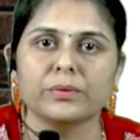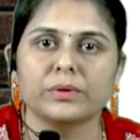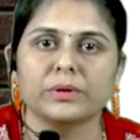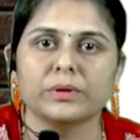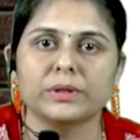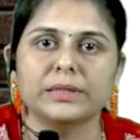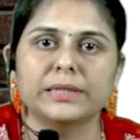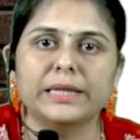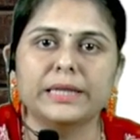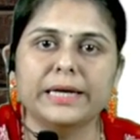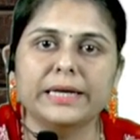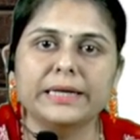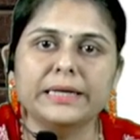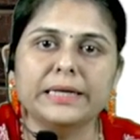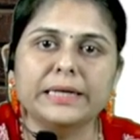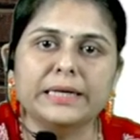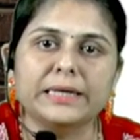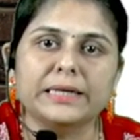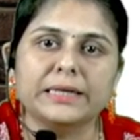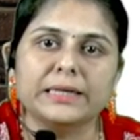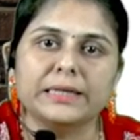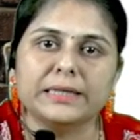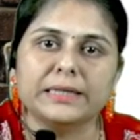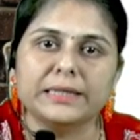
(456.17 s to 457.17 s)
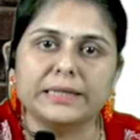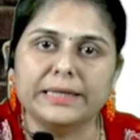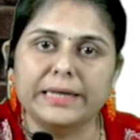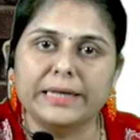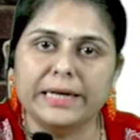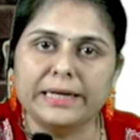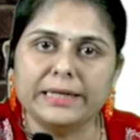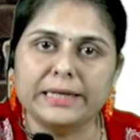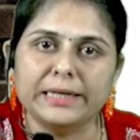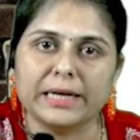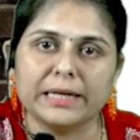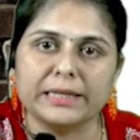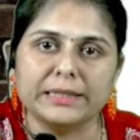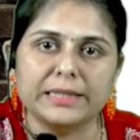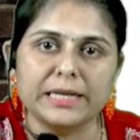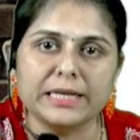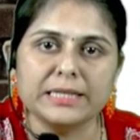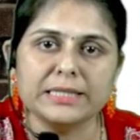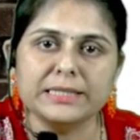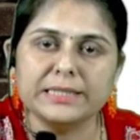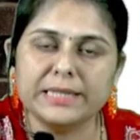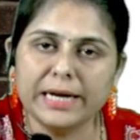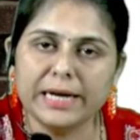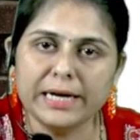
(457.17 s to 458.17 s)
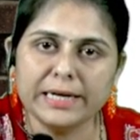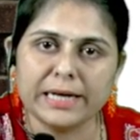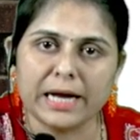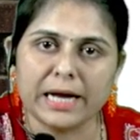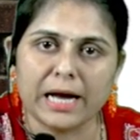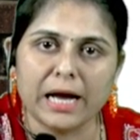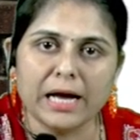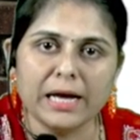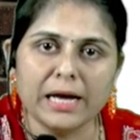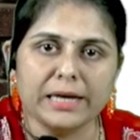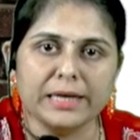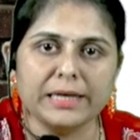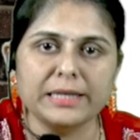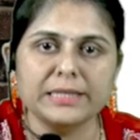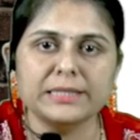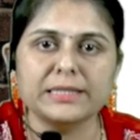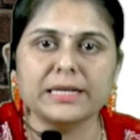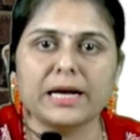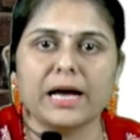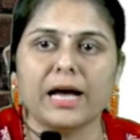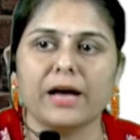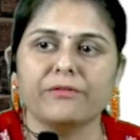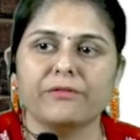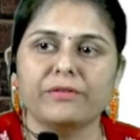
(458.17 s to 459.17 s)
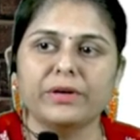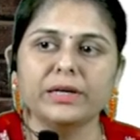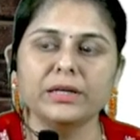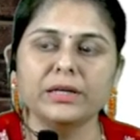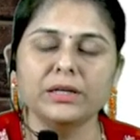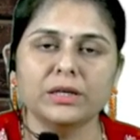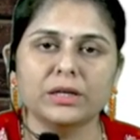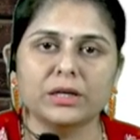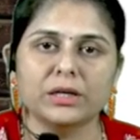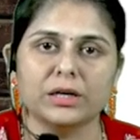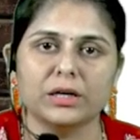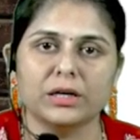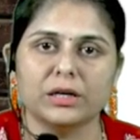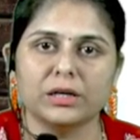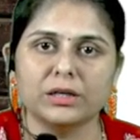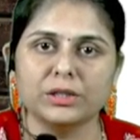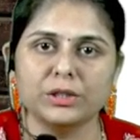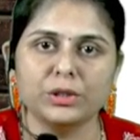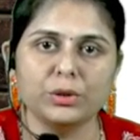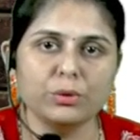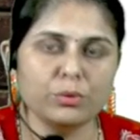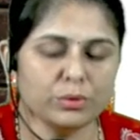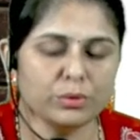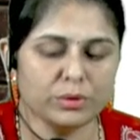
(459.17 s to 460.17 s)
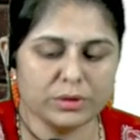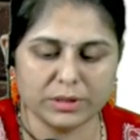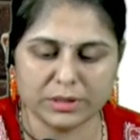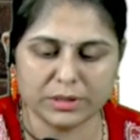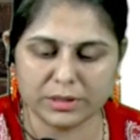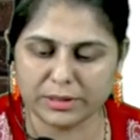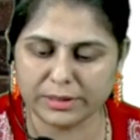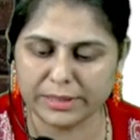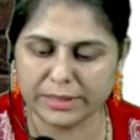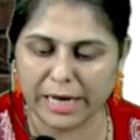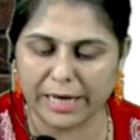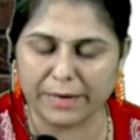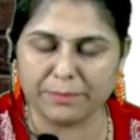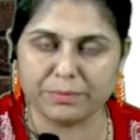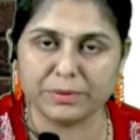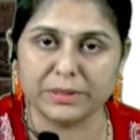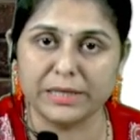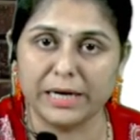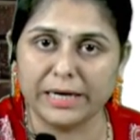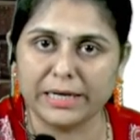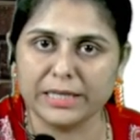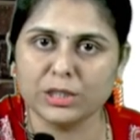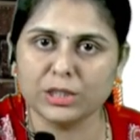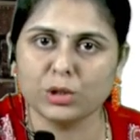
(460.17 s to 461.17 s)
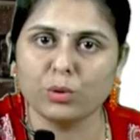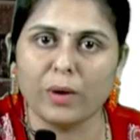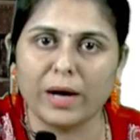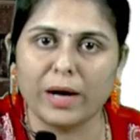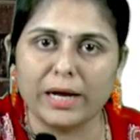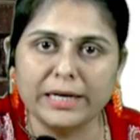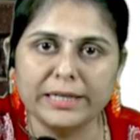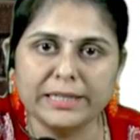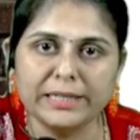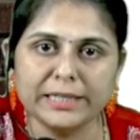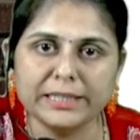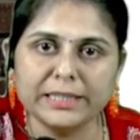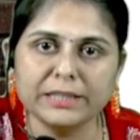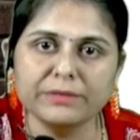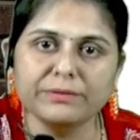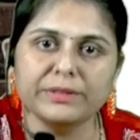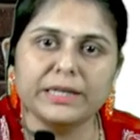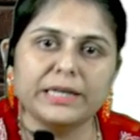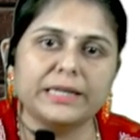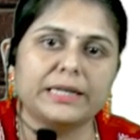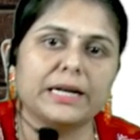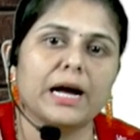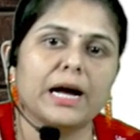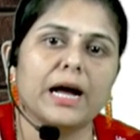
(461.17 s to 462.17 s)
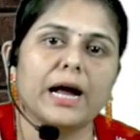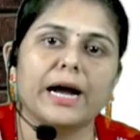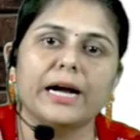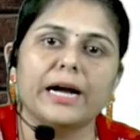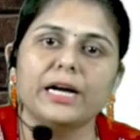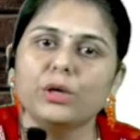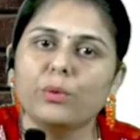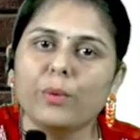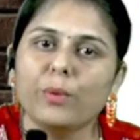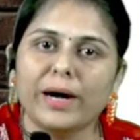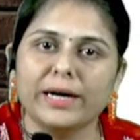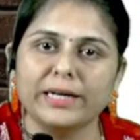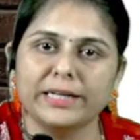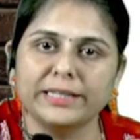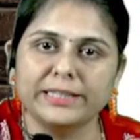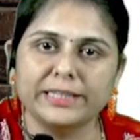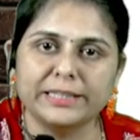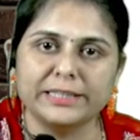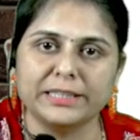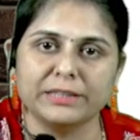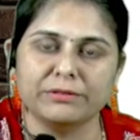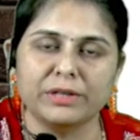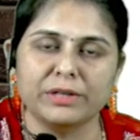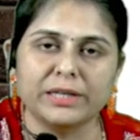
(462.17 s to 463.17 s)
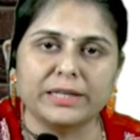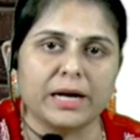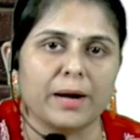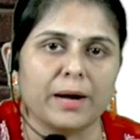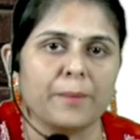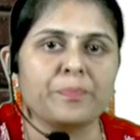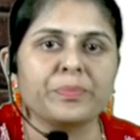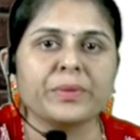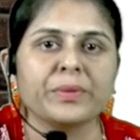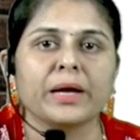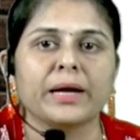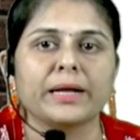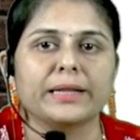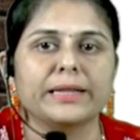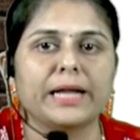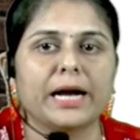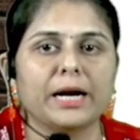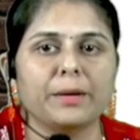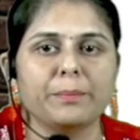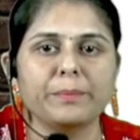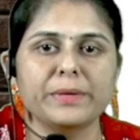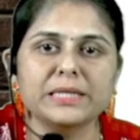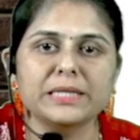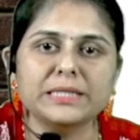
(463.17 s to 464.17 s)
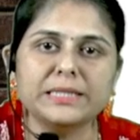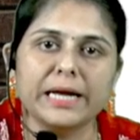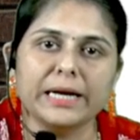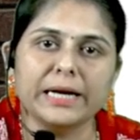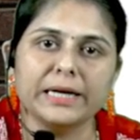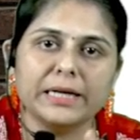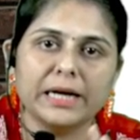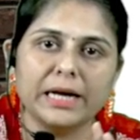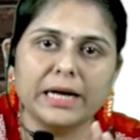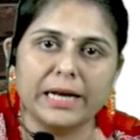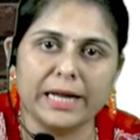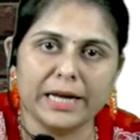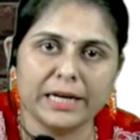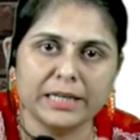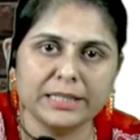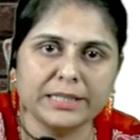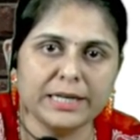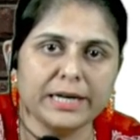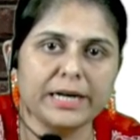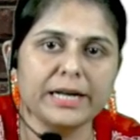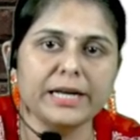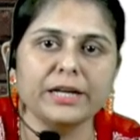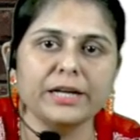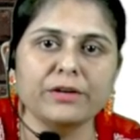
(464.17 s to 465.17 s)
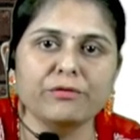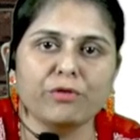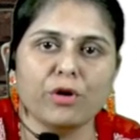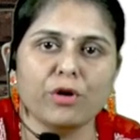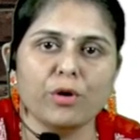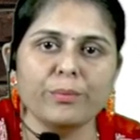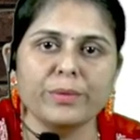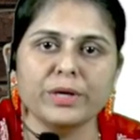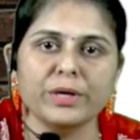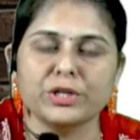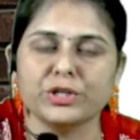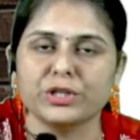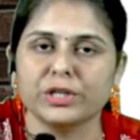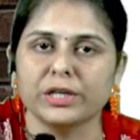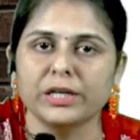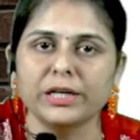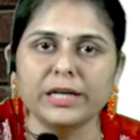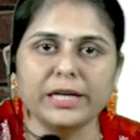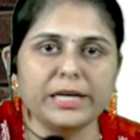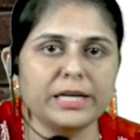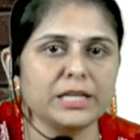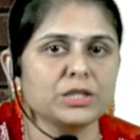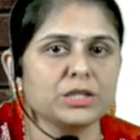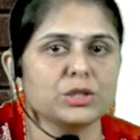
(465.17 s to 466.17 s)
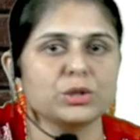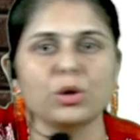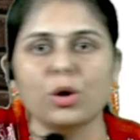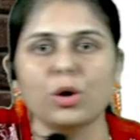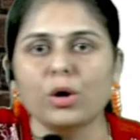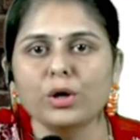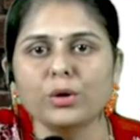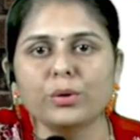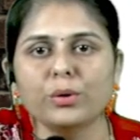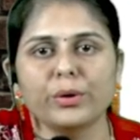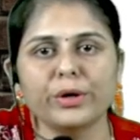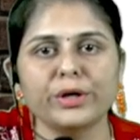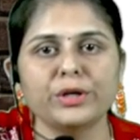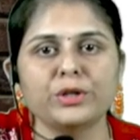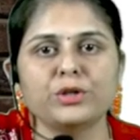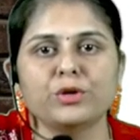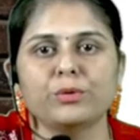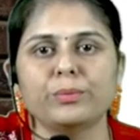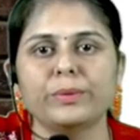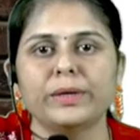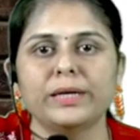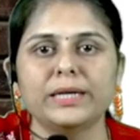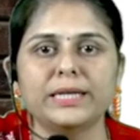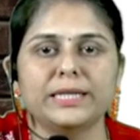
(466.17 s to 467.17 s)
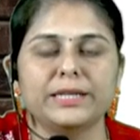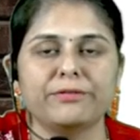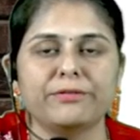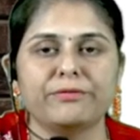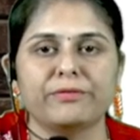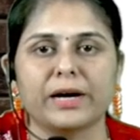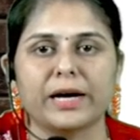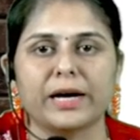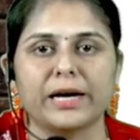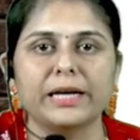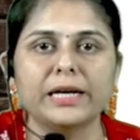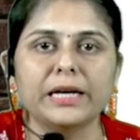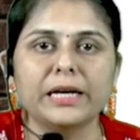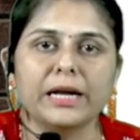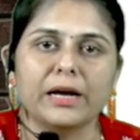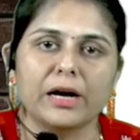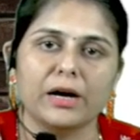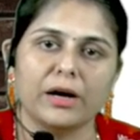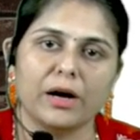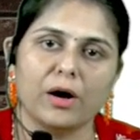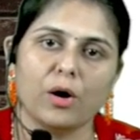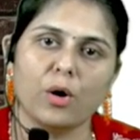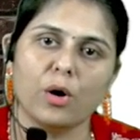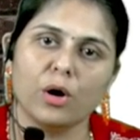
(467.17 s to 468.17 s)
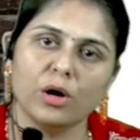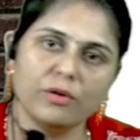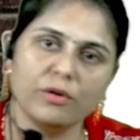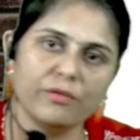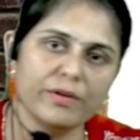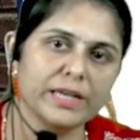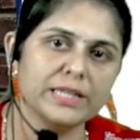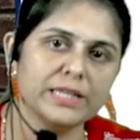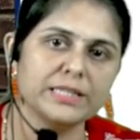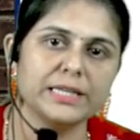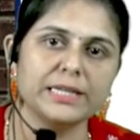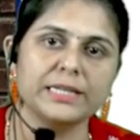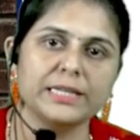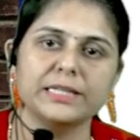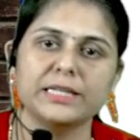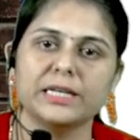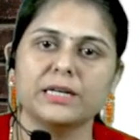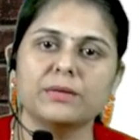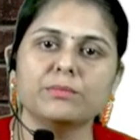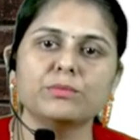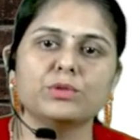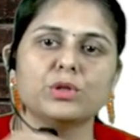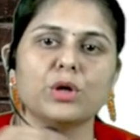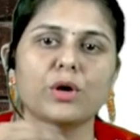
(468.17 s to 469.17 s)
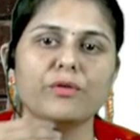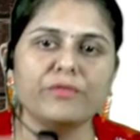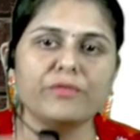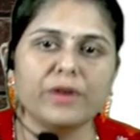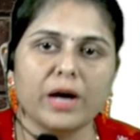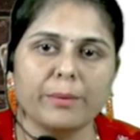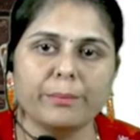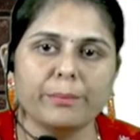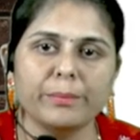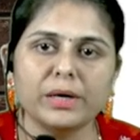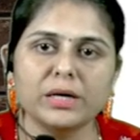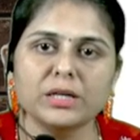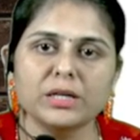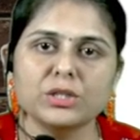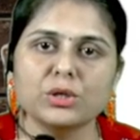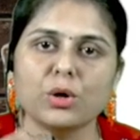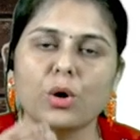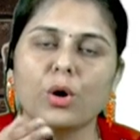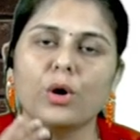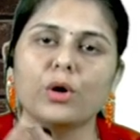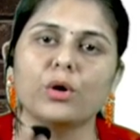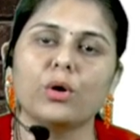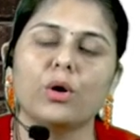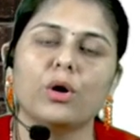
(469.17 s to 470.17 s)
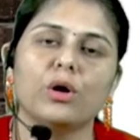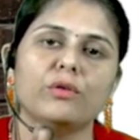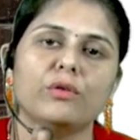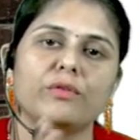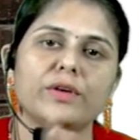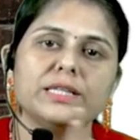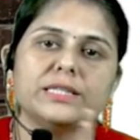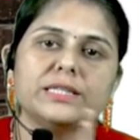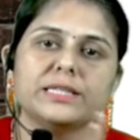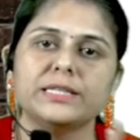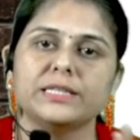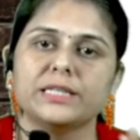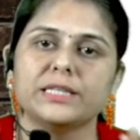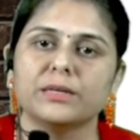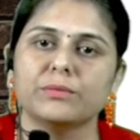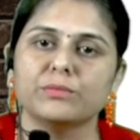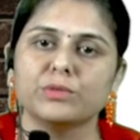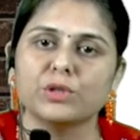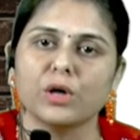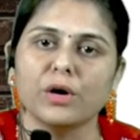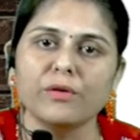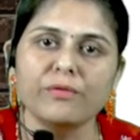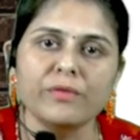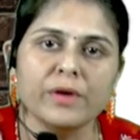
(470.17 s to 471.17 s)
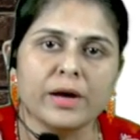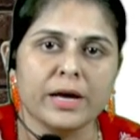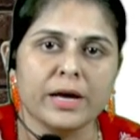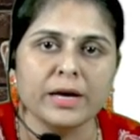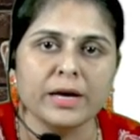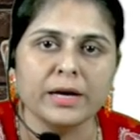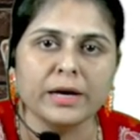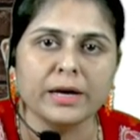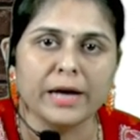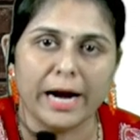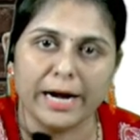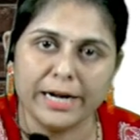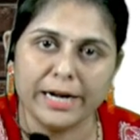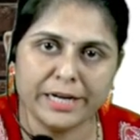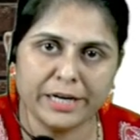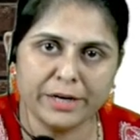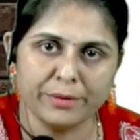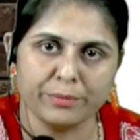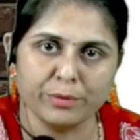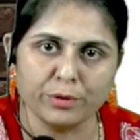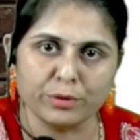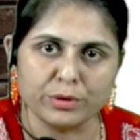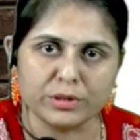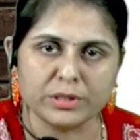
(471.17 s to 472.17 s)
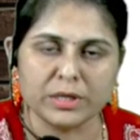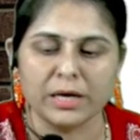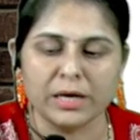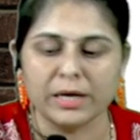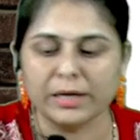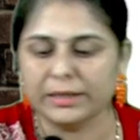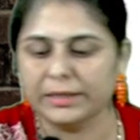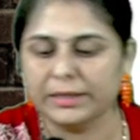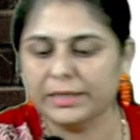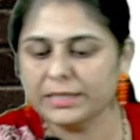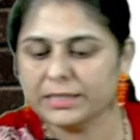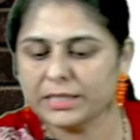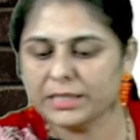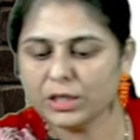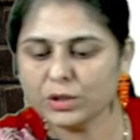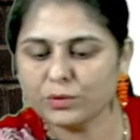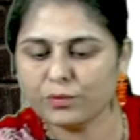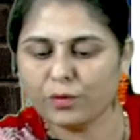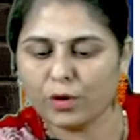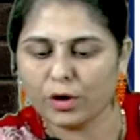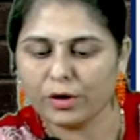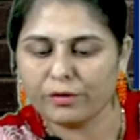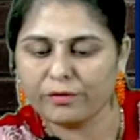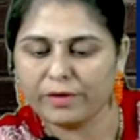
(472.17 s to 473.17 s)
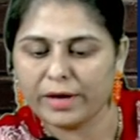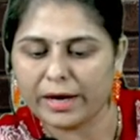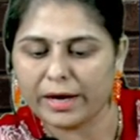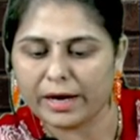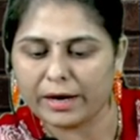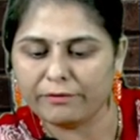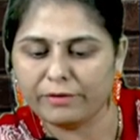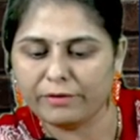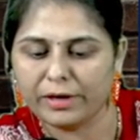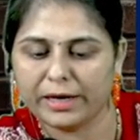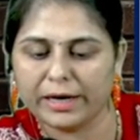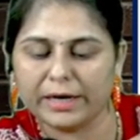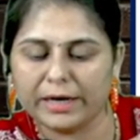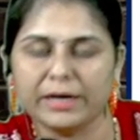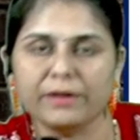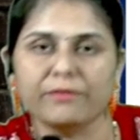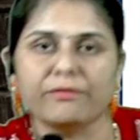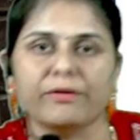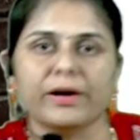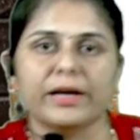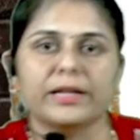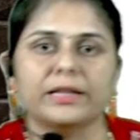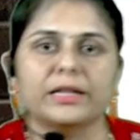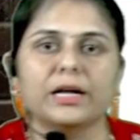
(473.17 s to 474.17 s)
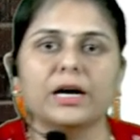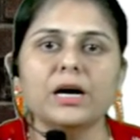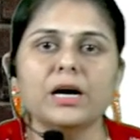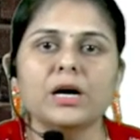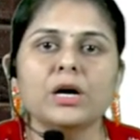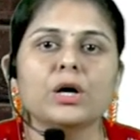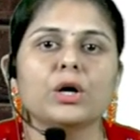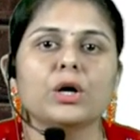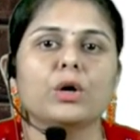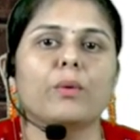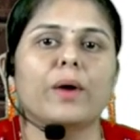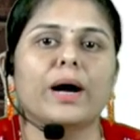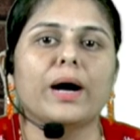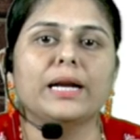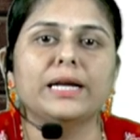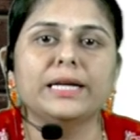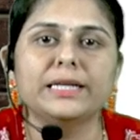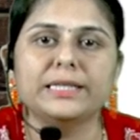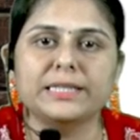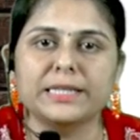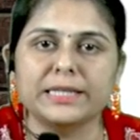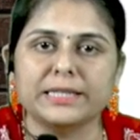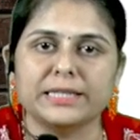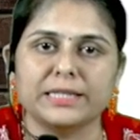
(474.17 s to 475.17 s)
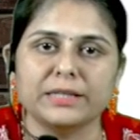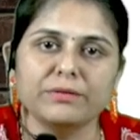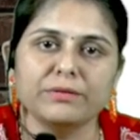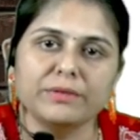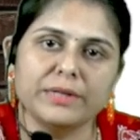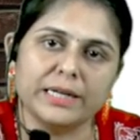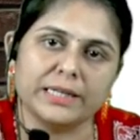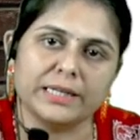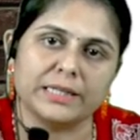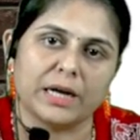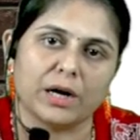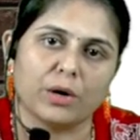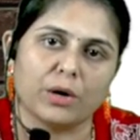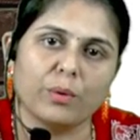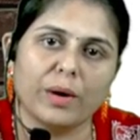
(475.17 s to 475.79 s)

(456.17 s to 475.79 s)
Then data. This data is having two types, that is qualitative data and quantitative data. That means that collected information is not going to be defined always in terms of numbers or always in terms of attributes. This is what we can define the qualitative data.